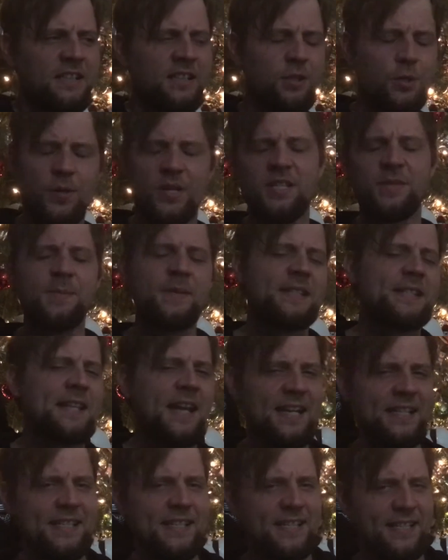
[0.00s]
Christmas
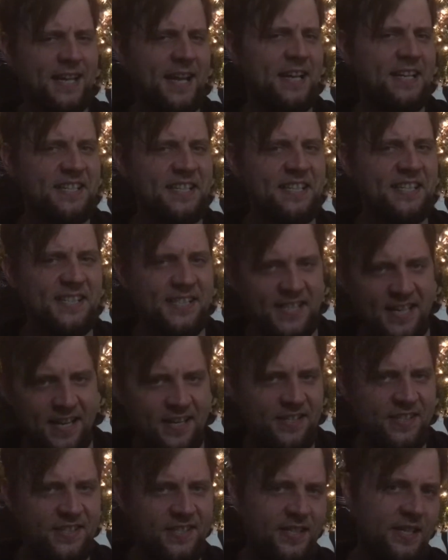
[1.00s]

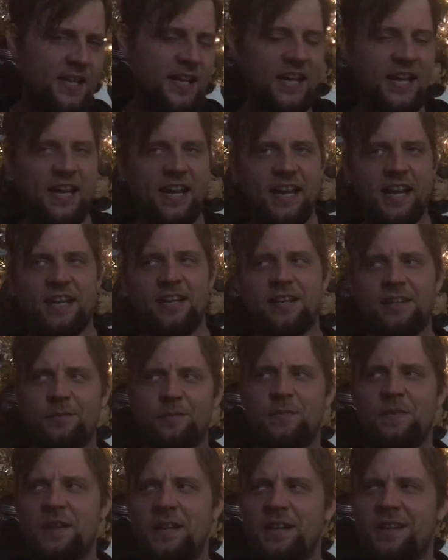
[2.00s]
1996, and
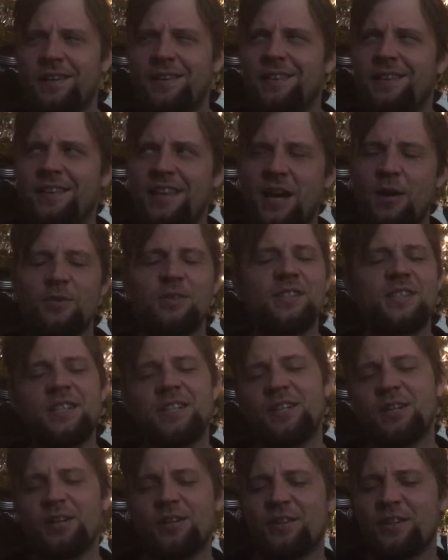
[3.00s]
that was the
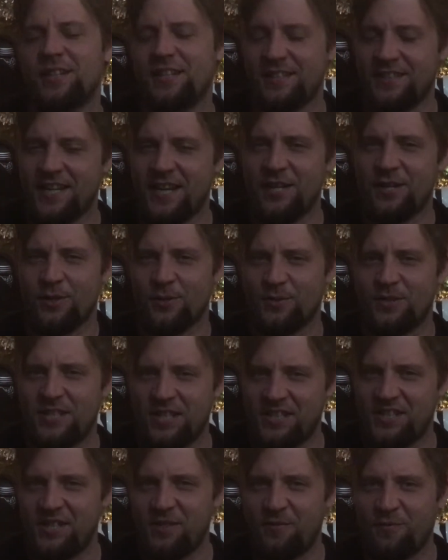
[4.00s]
year the Nintendo
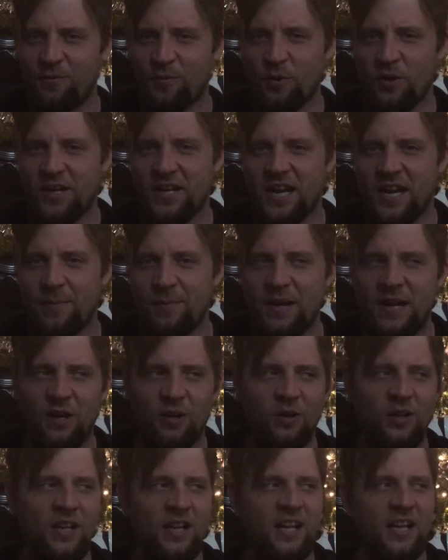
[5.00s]
64 came out.